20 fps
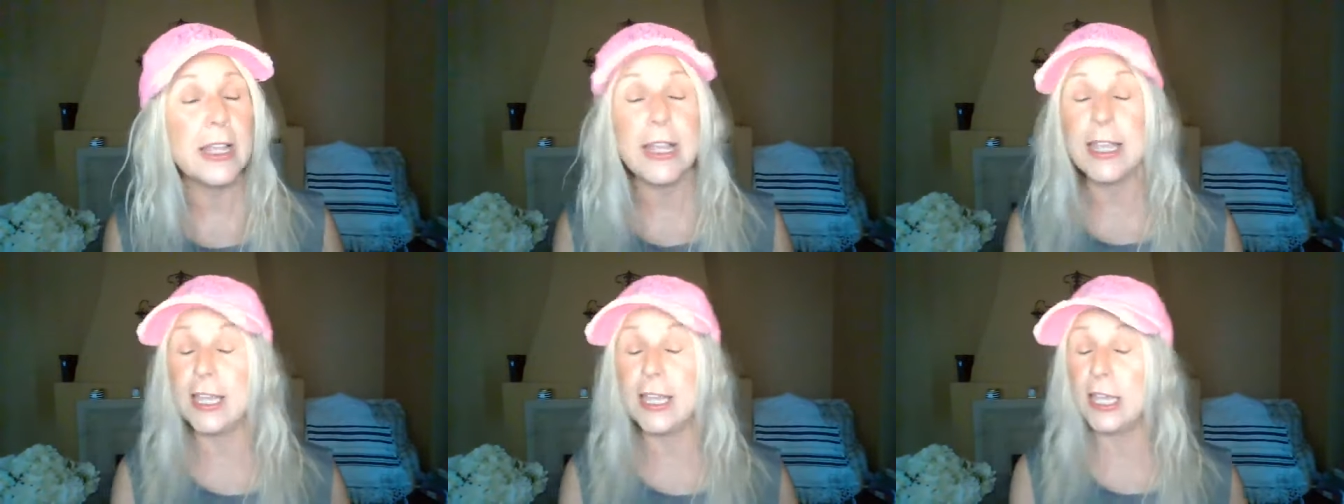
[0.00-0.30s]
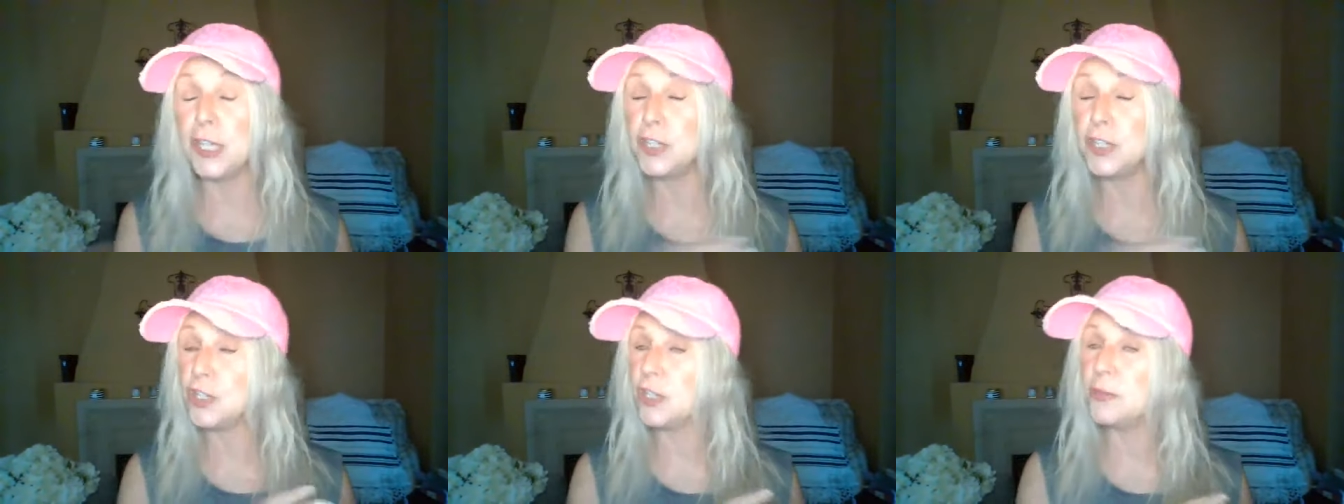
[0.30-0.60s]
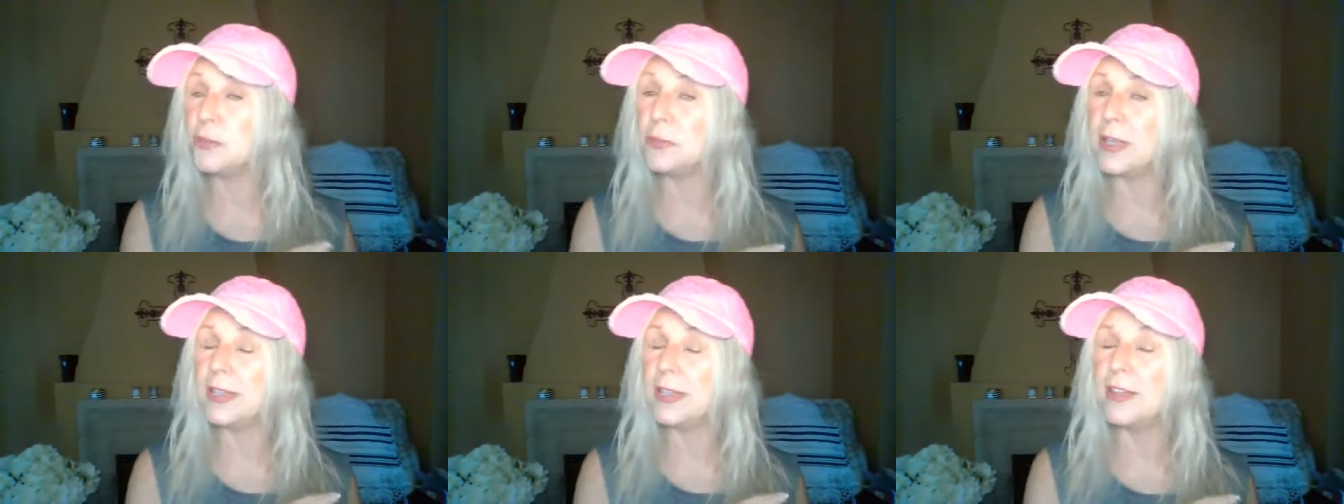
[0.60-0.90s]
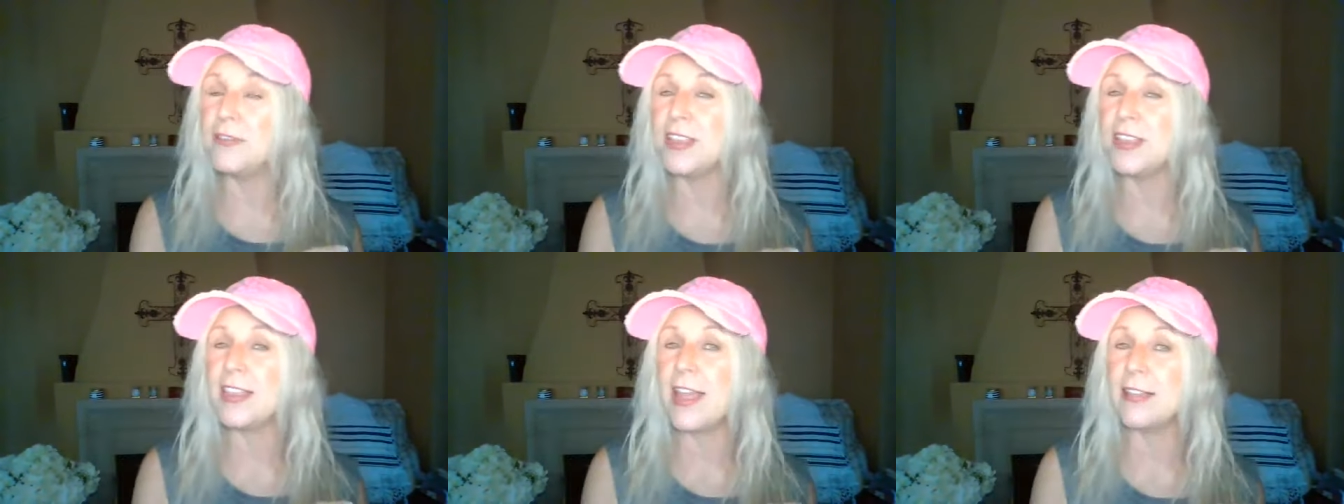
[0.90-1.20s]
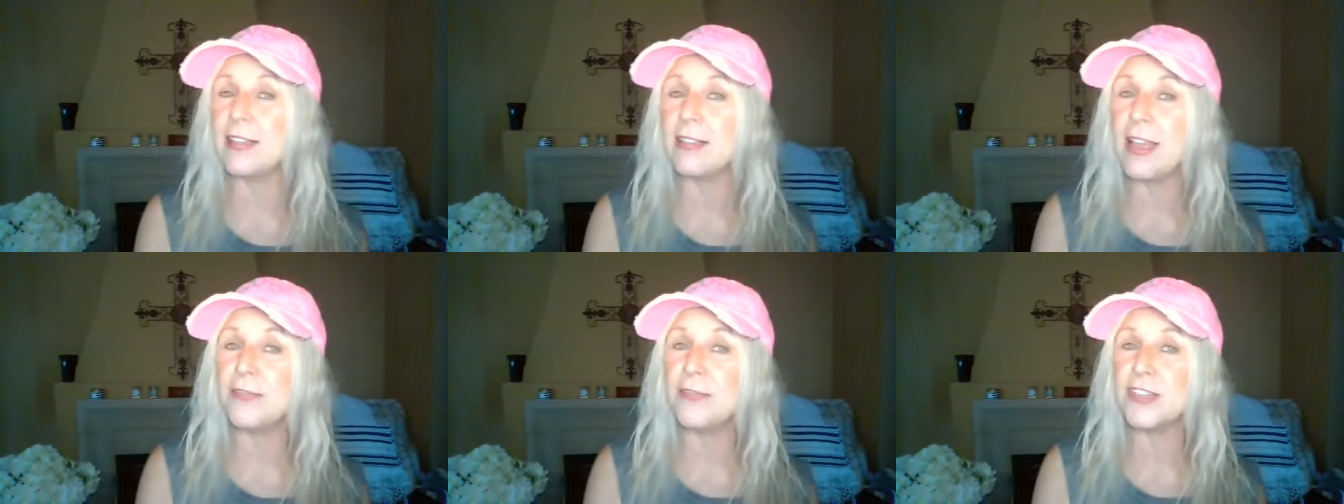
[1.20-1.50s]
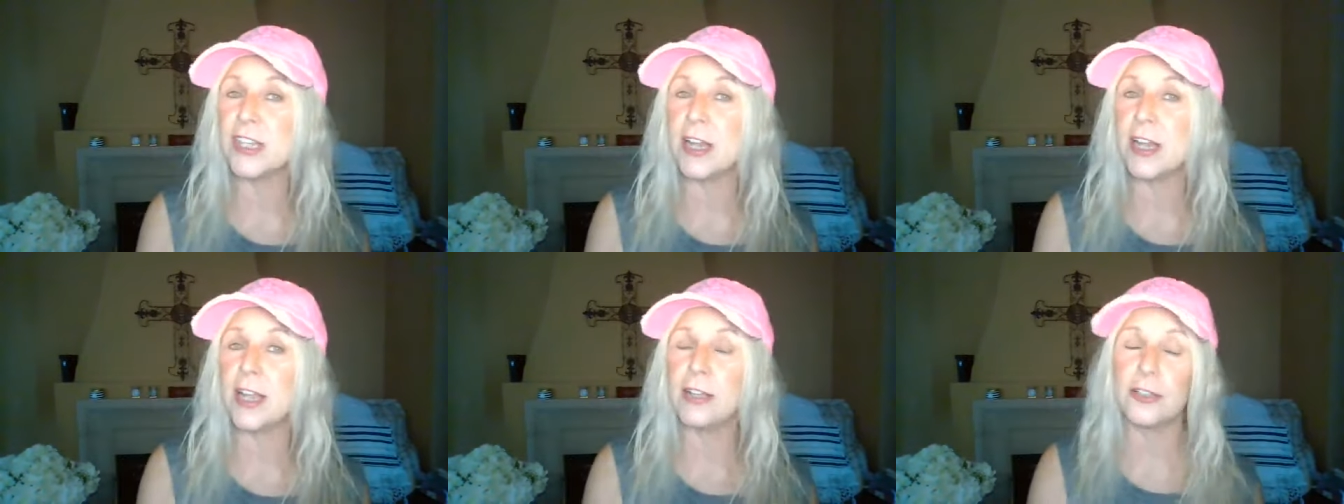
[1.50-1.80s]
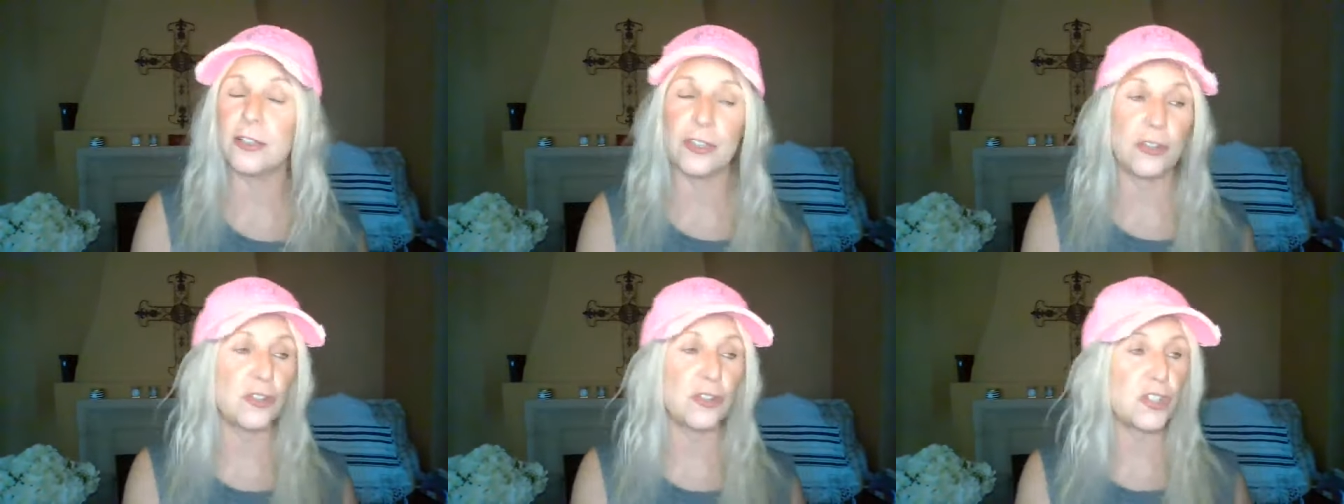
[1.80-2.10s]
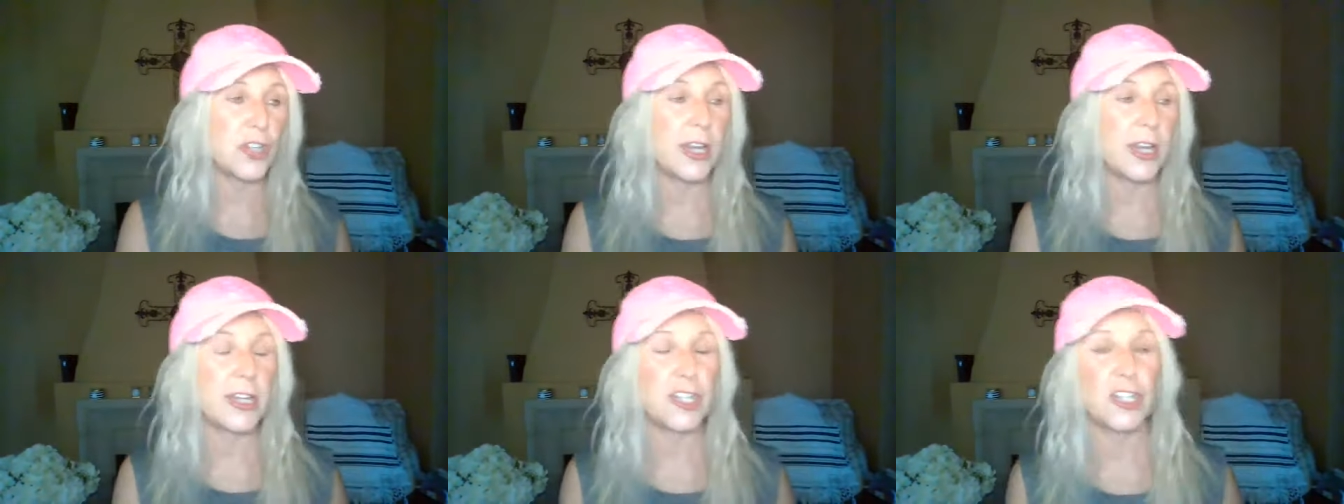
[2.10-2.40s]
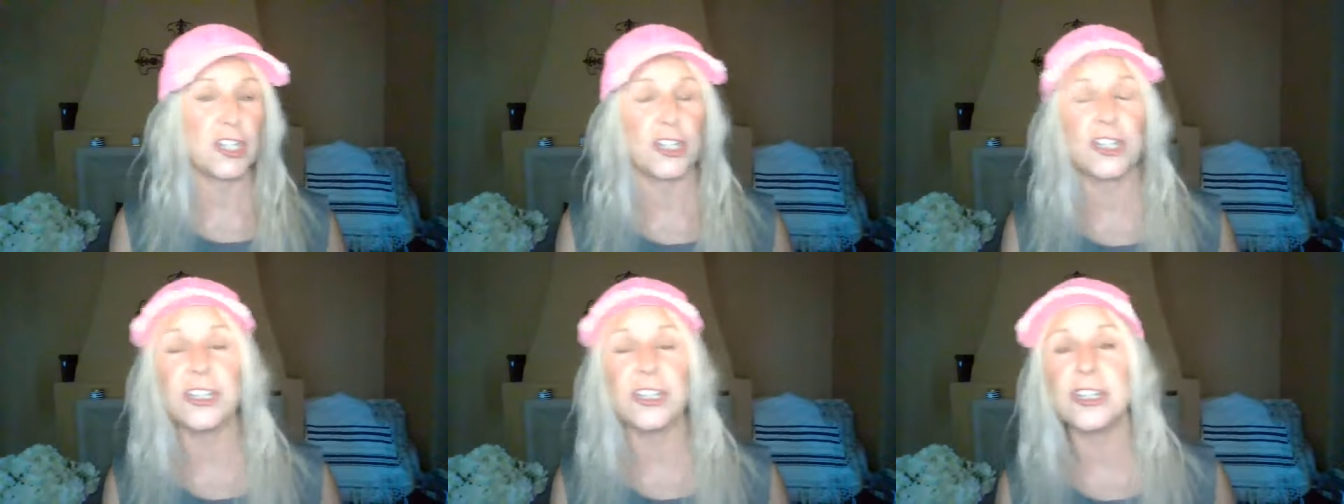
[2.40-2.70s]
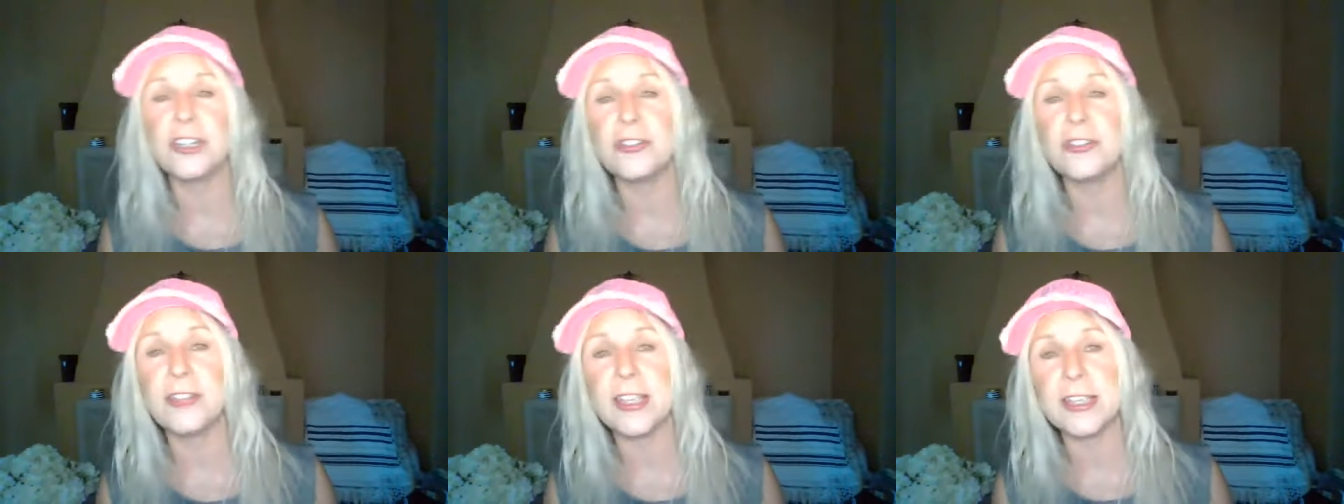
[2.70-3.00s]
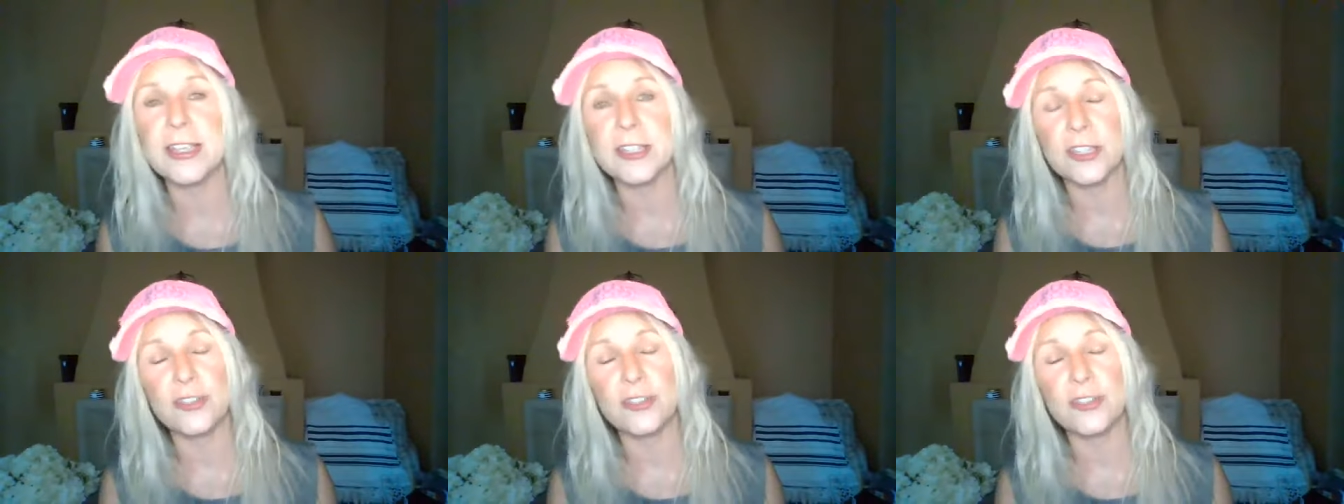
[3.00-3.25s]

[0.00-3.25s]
He shouldn't be living that lifestyle. You said he shouldn't do this.